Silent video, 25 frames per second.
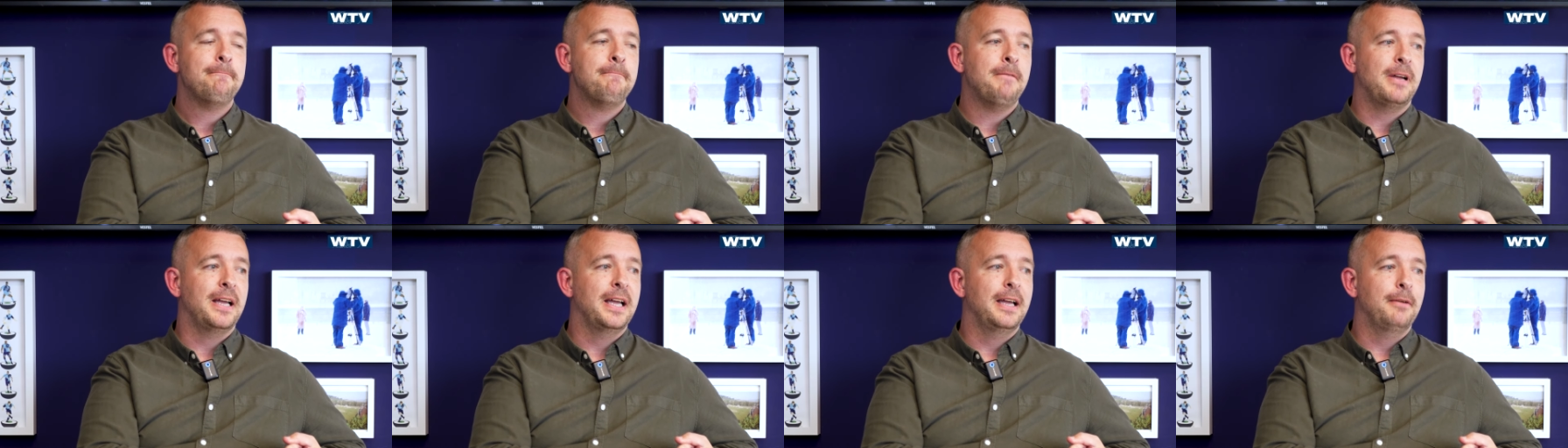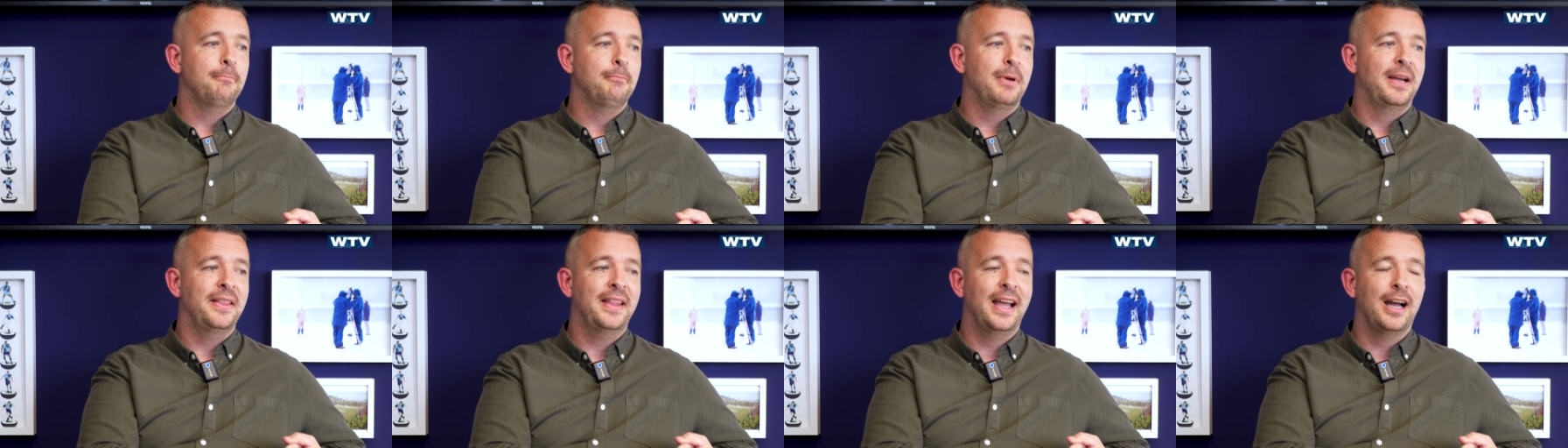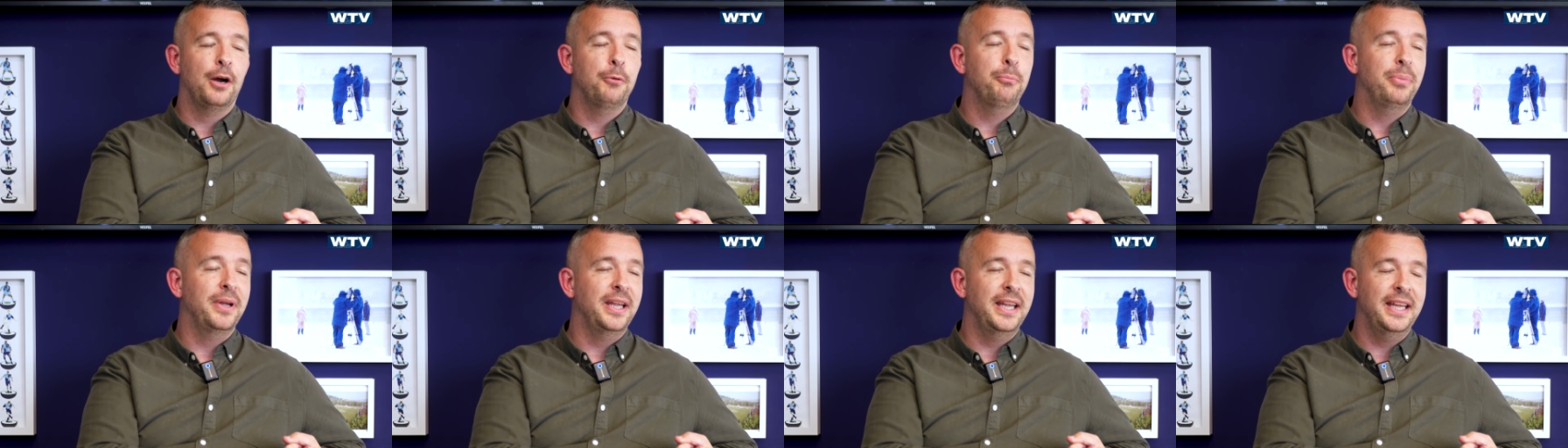Um, and
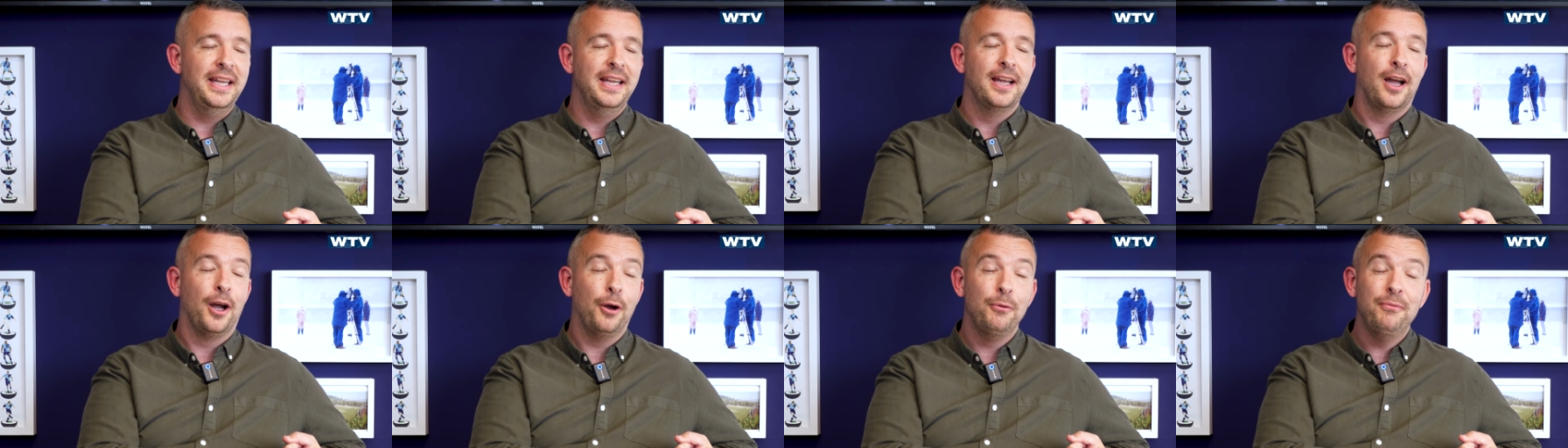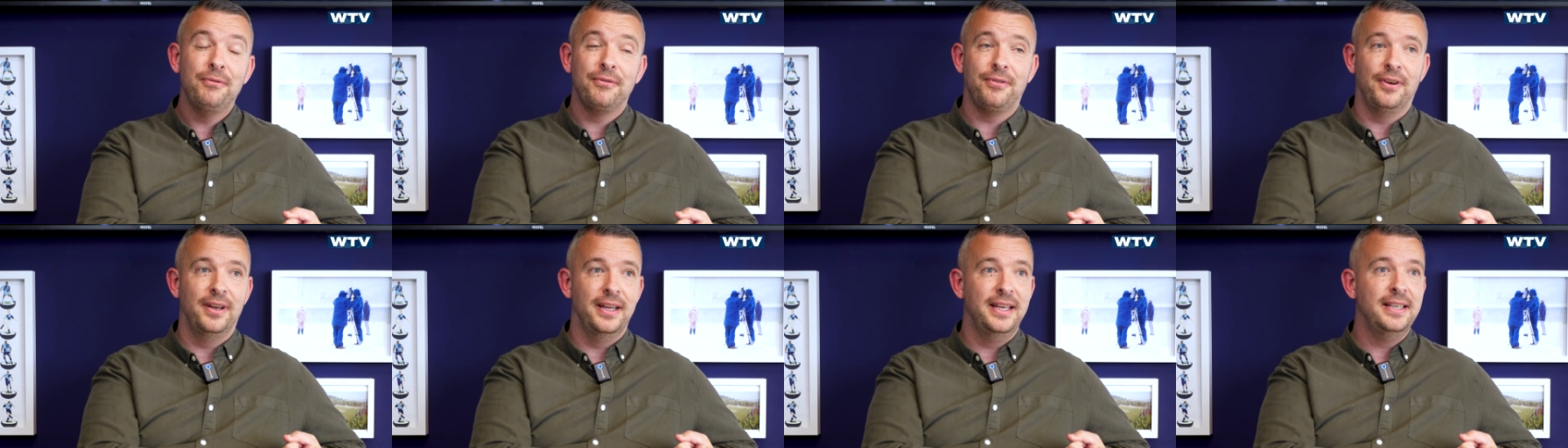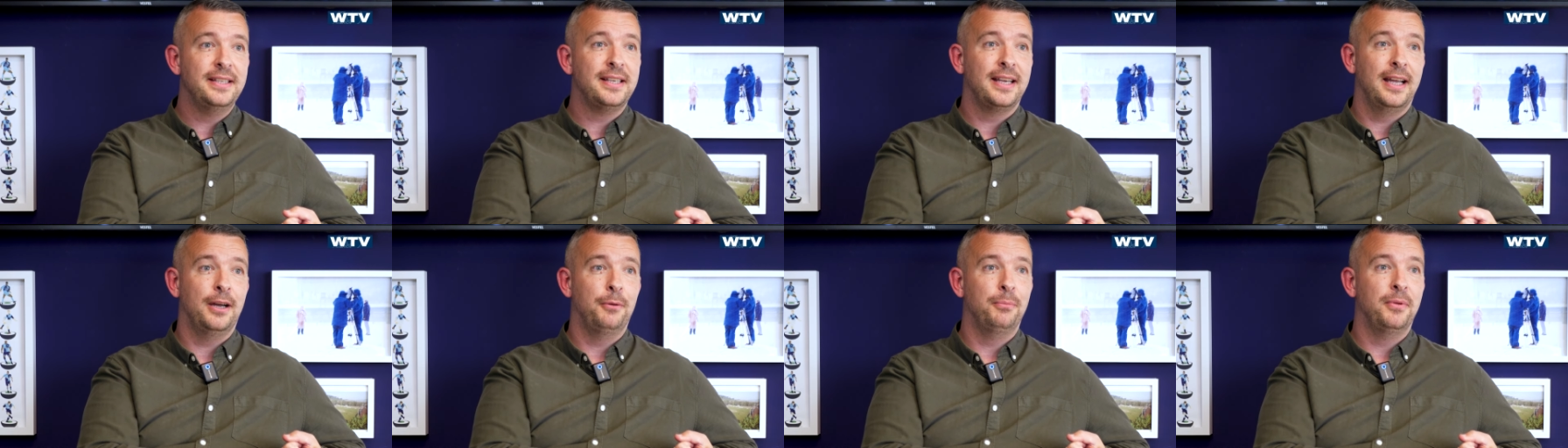that'll be
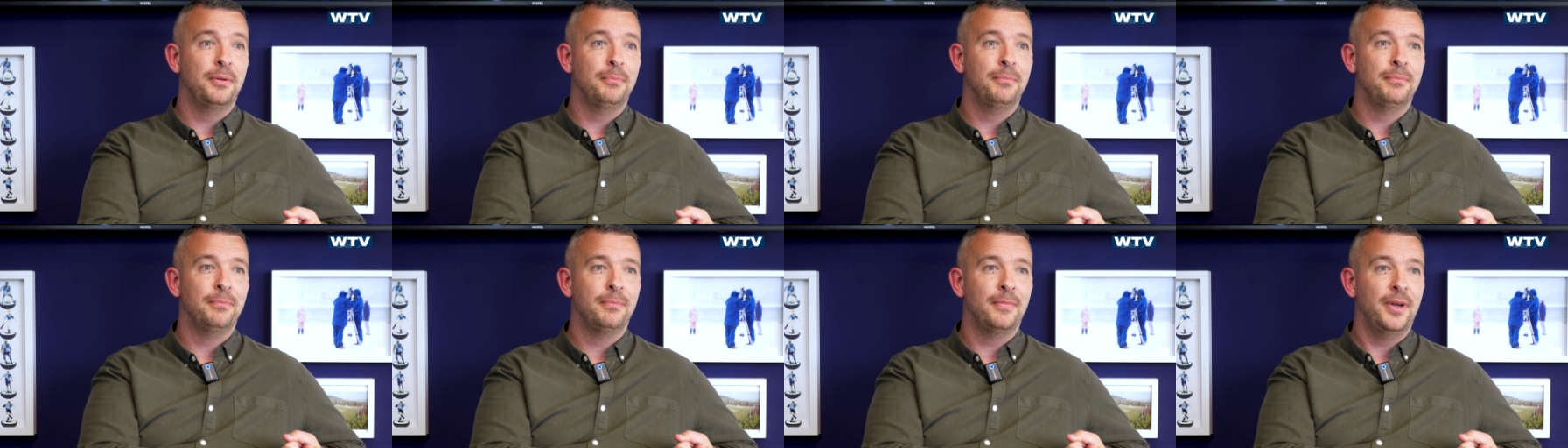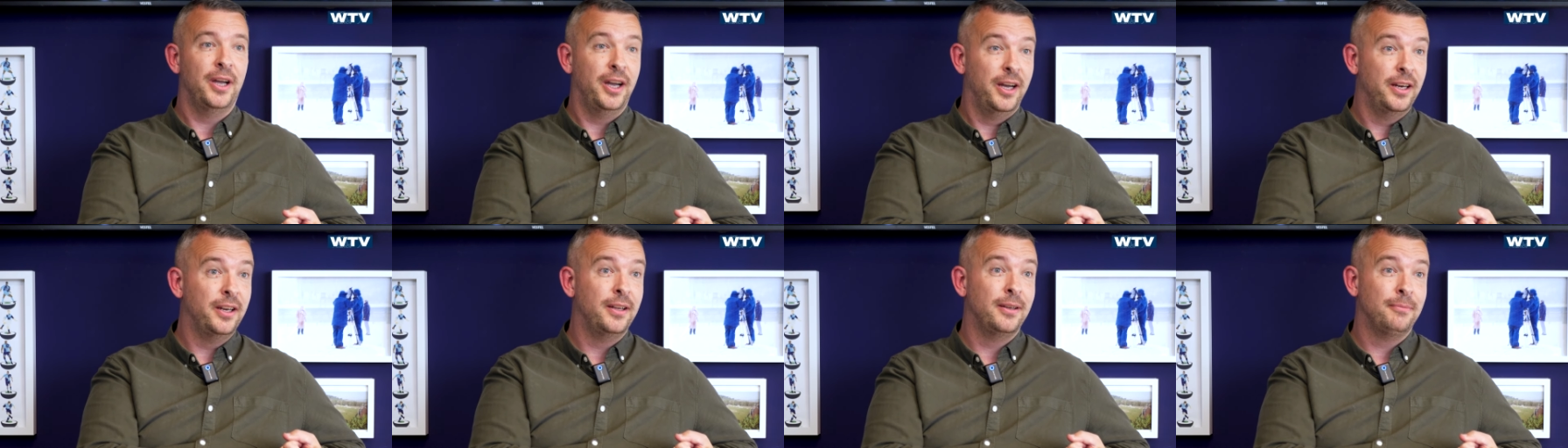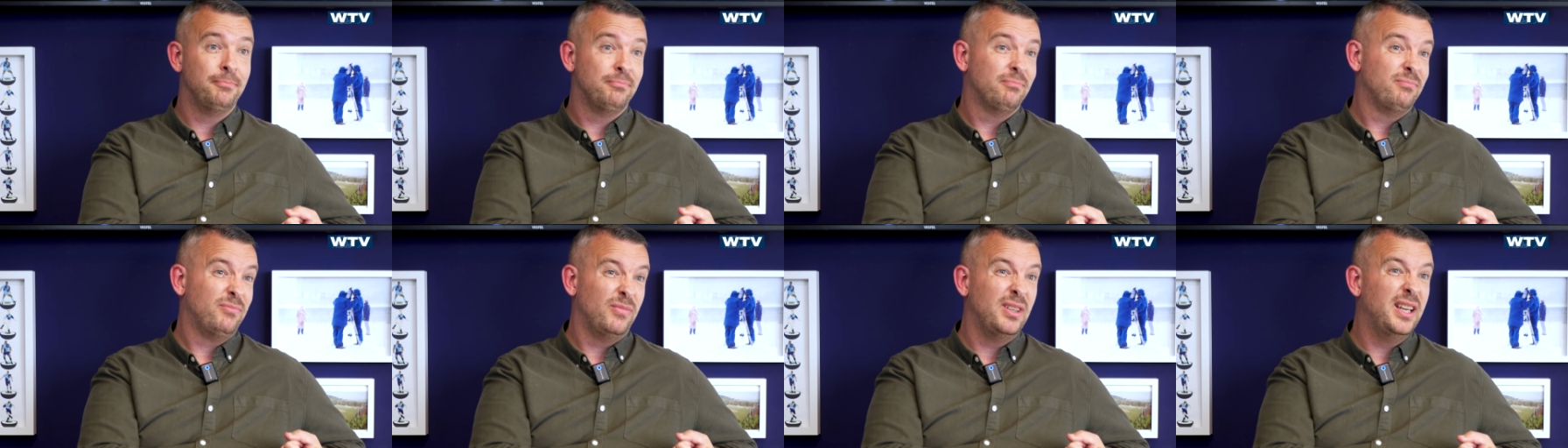hopefully to help them earn a